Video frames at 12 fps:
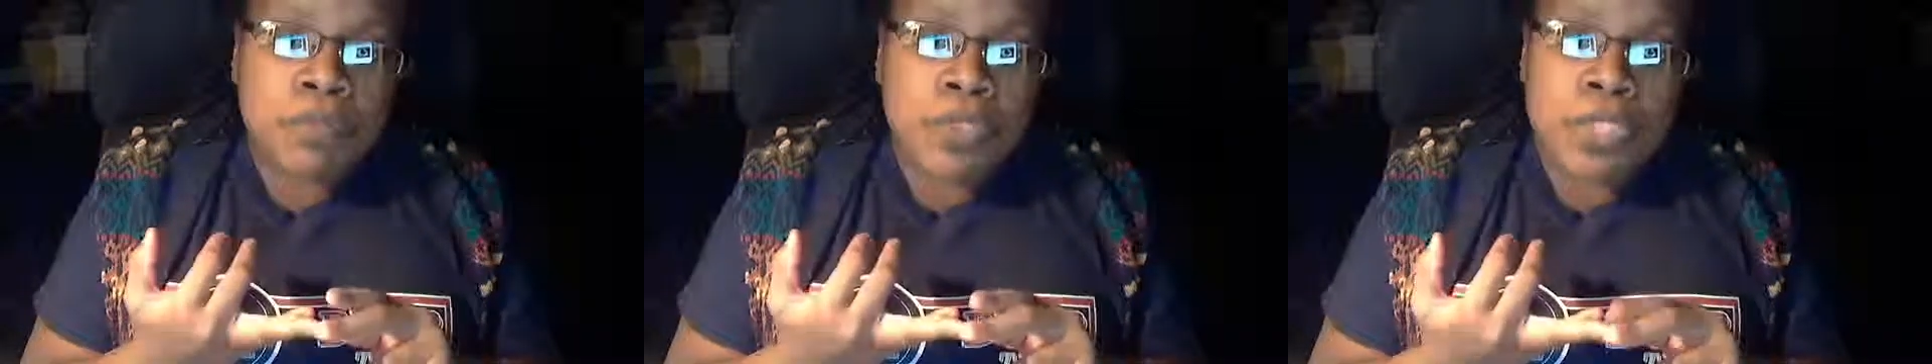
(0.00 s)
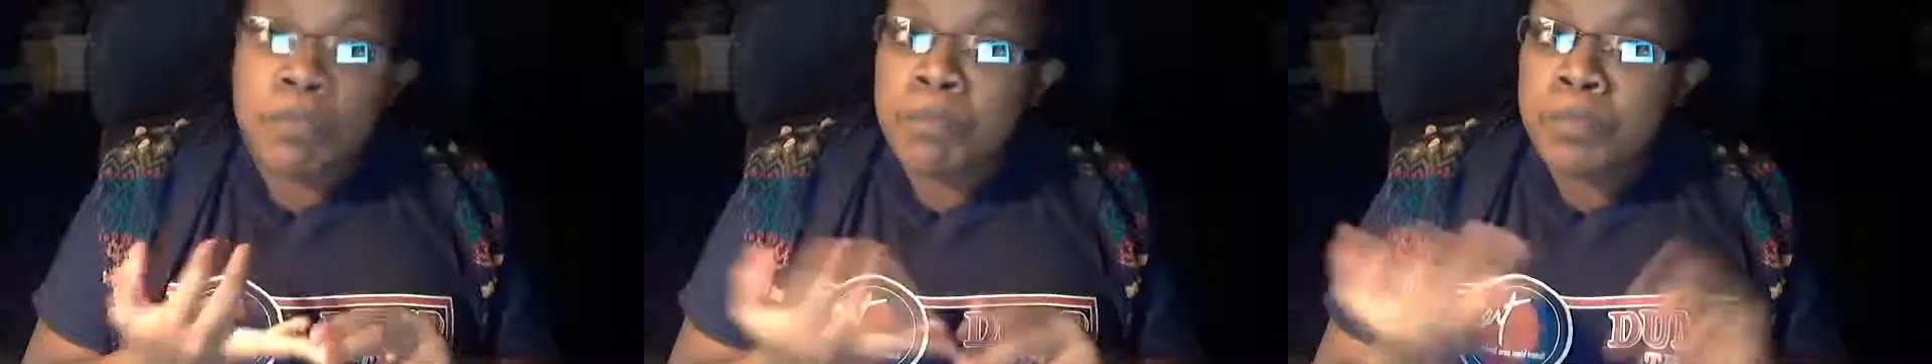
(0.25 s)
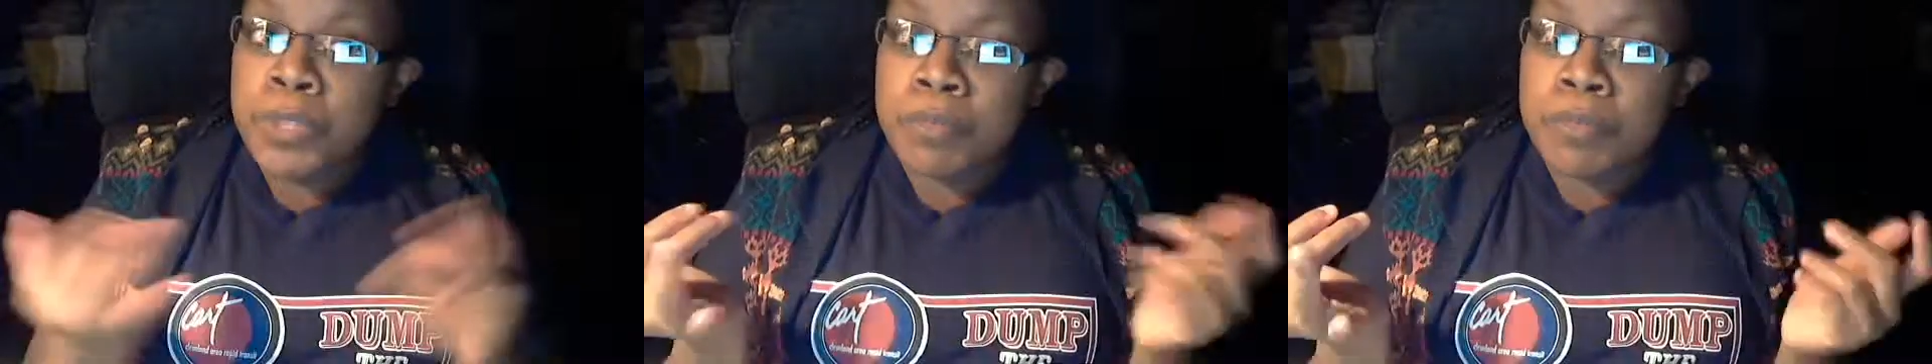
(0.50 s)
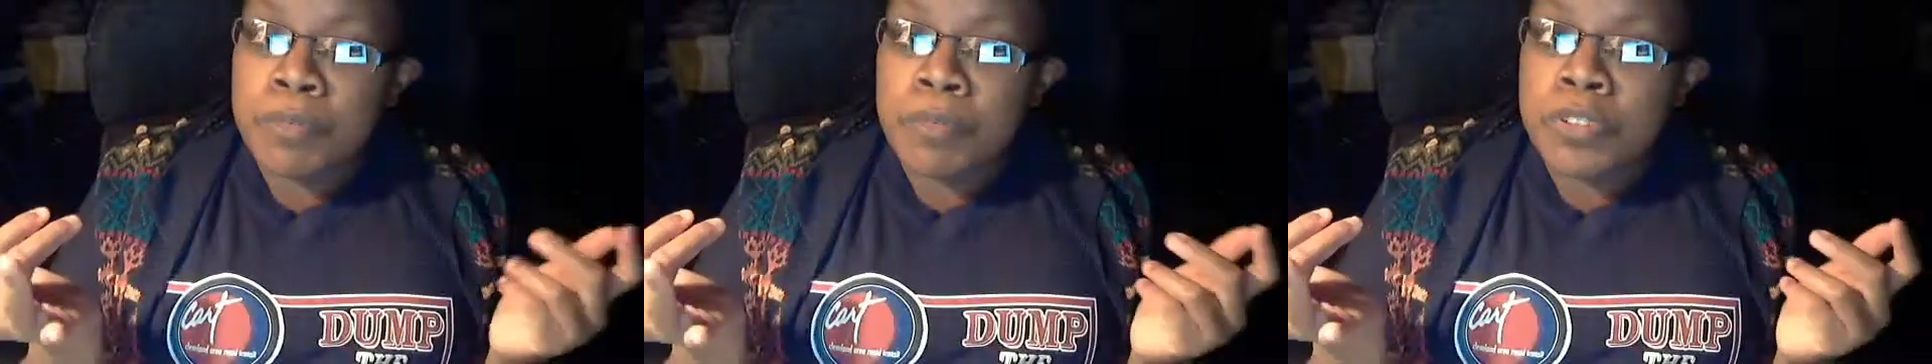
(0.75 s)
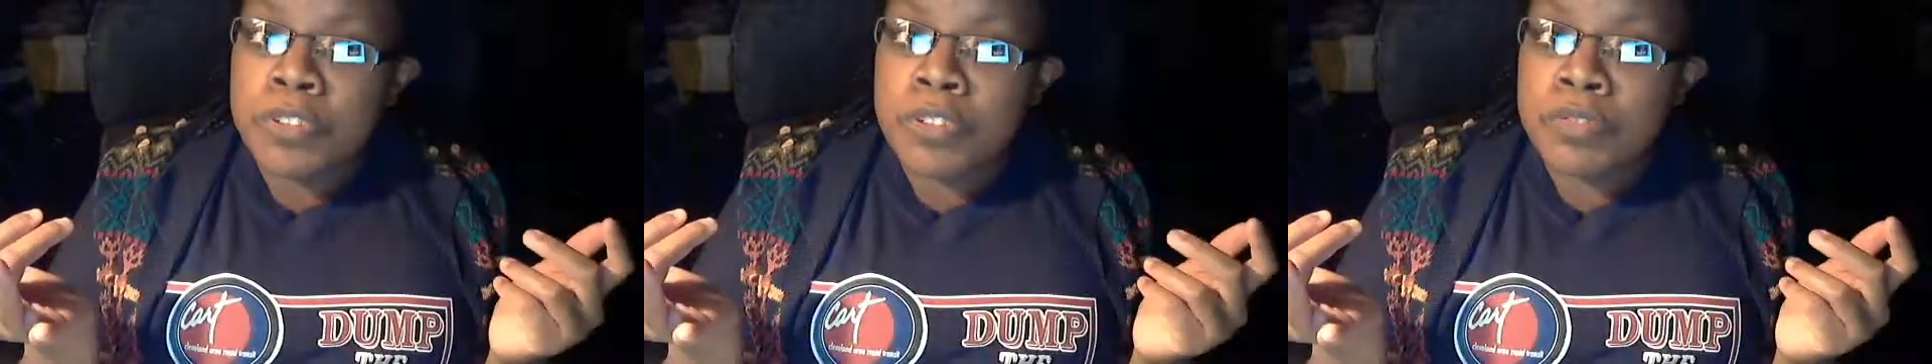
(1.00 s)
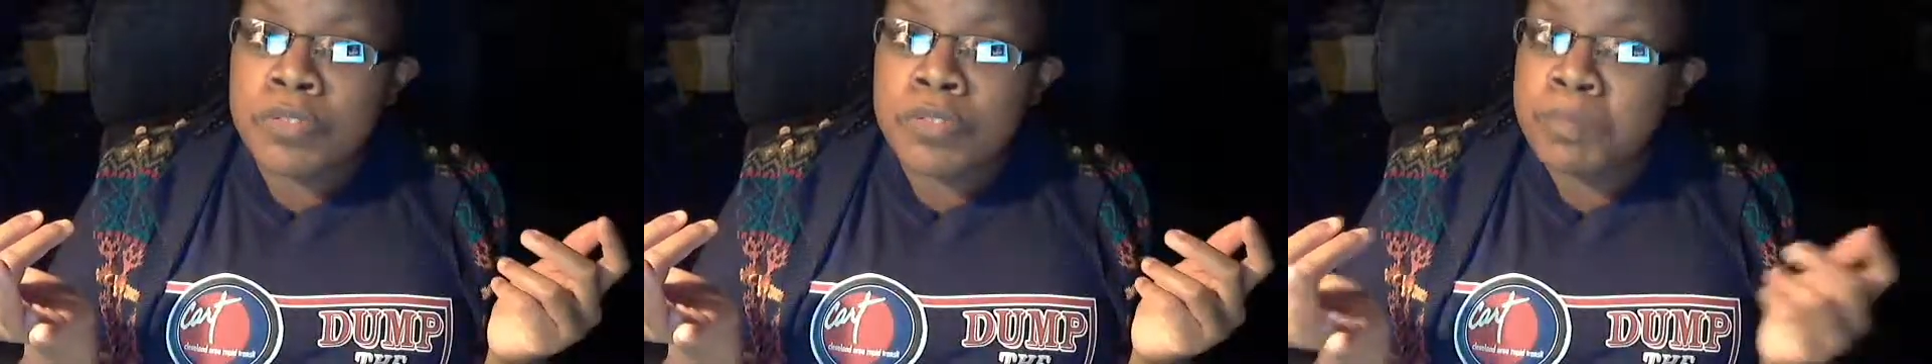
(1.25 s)
Some people who are
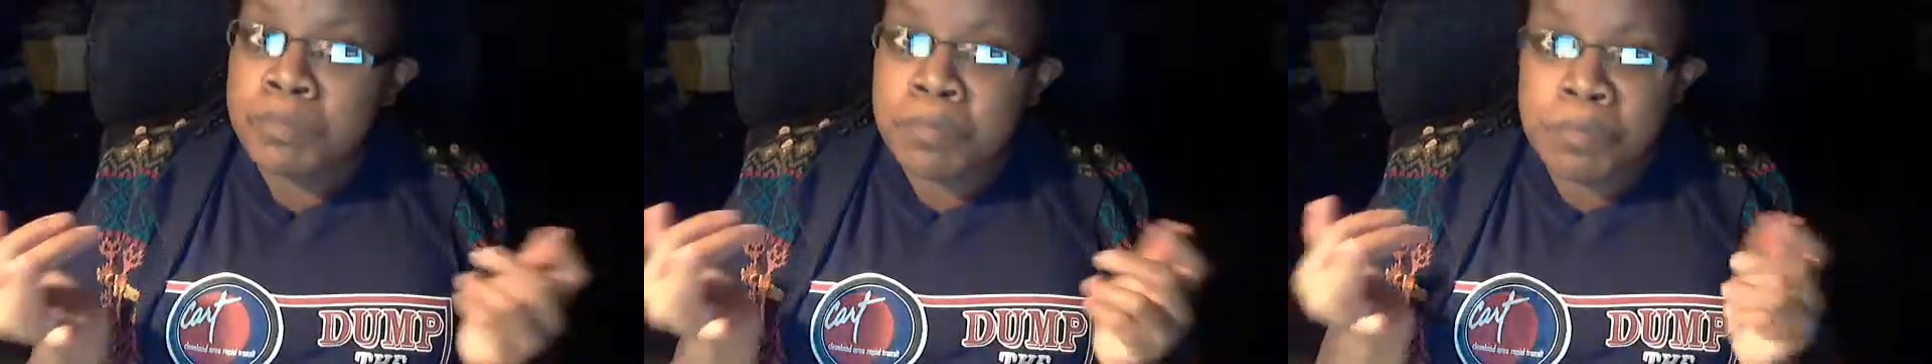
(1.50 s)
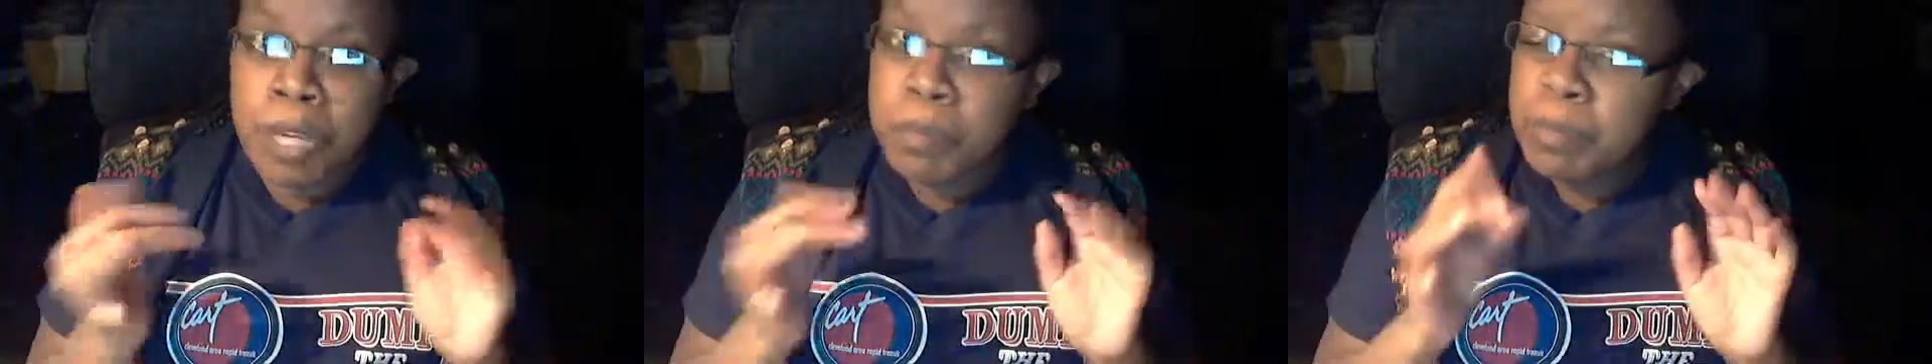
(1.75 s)
Jewish might